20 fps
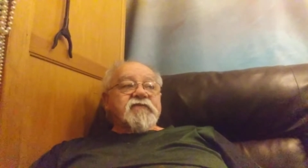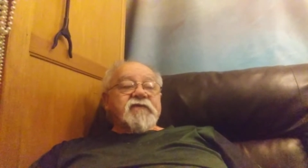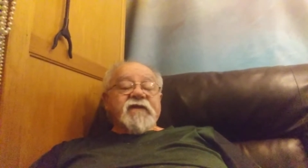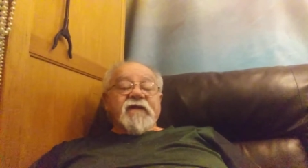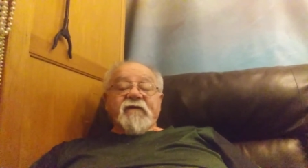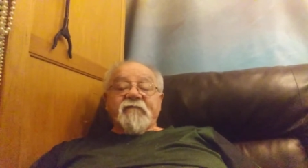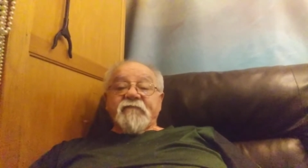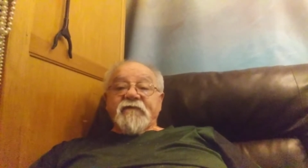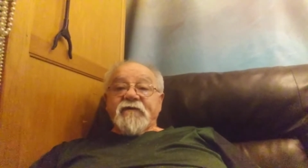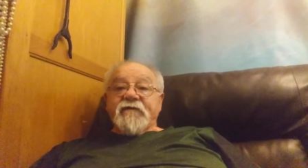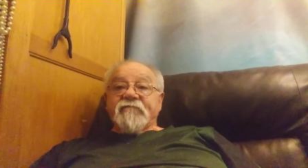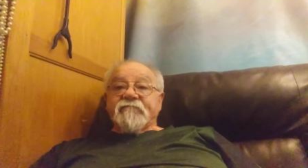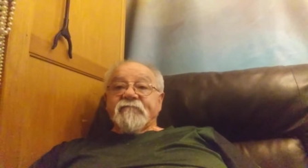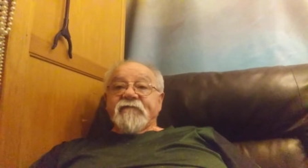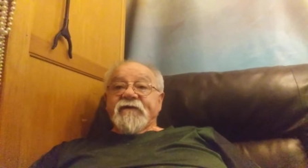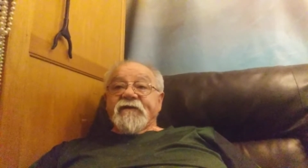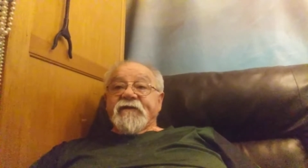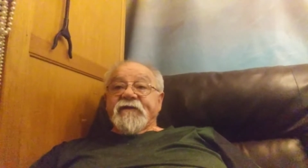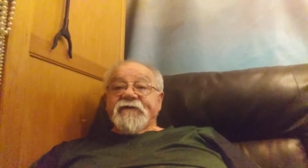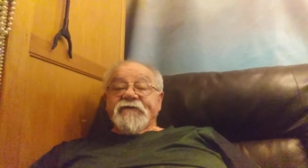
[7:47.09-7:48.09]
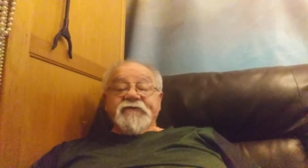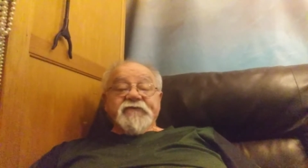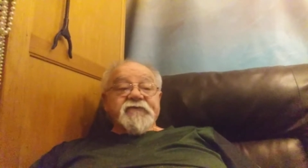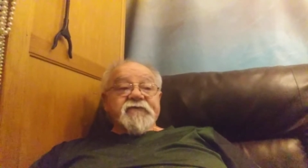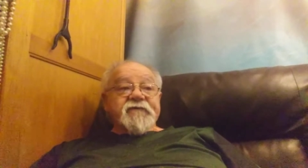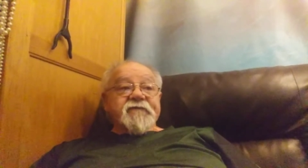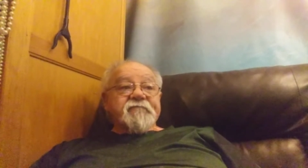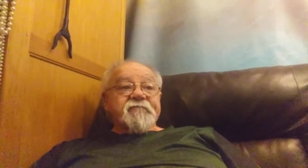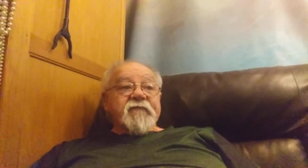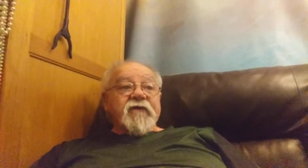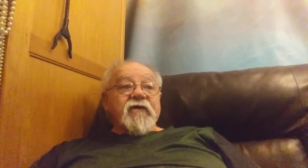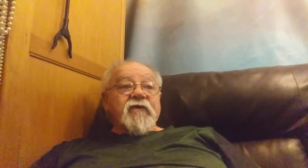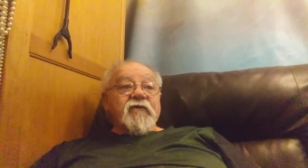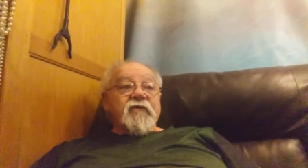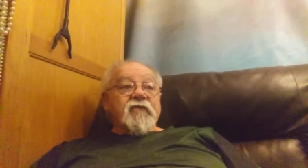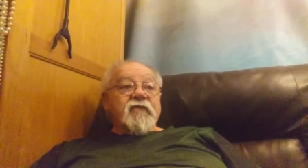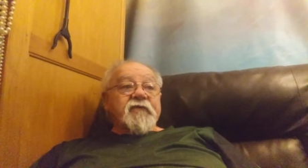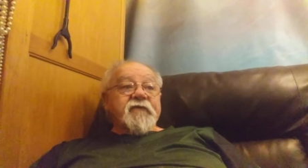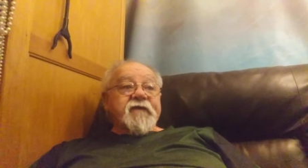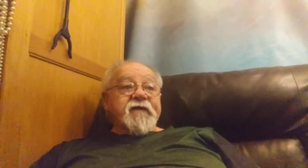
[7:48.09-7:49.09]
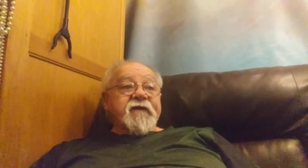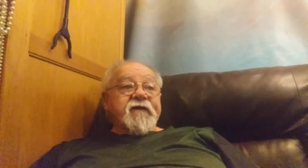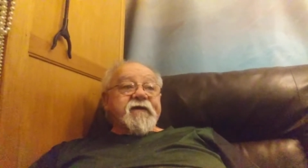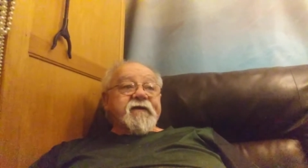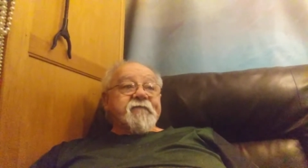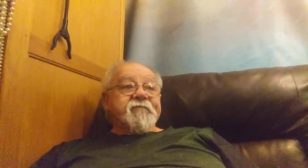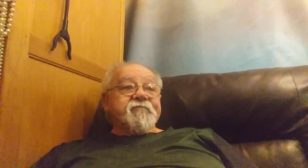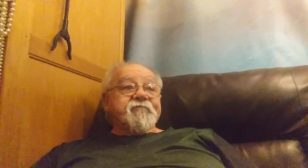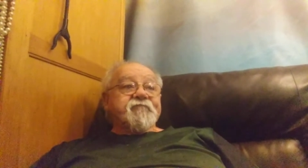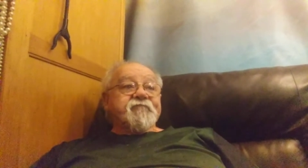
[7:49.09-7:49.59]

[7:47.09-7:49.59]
what I've been doing all night.